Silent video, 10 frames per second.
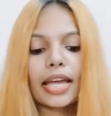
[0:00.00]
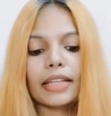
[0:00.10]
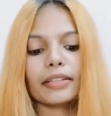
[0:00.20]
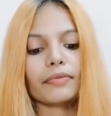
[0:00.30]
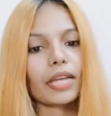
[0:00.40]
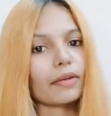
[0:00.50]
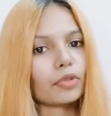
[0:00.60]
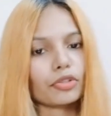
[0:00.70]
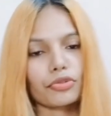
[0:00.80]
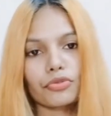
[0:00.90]
Then we have
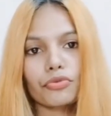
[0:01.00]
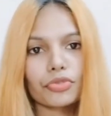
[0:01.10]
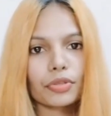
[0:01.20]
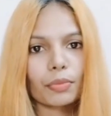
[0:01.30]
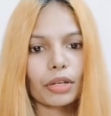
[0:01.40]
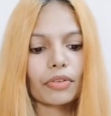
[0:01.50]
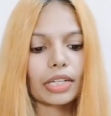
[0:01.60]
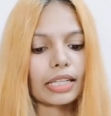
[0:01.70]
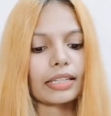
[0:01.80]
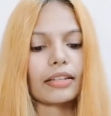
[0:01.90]
got Georgian period, and then